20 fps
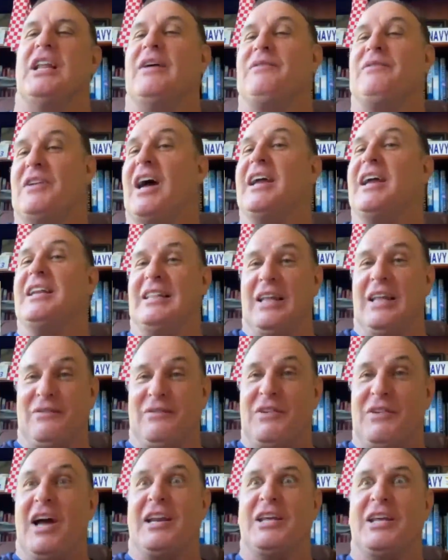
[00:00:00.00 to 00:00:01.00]
of left 90,
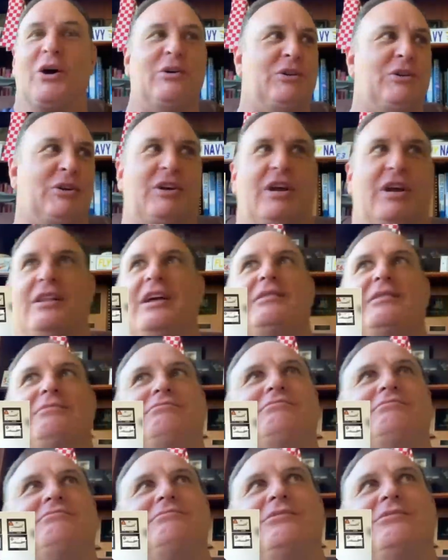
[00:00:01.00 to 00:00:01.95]
left 90 go, and you're kind of like,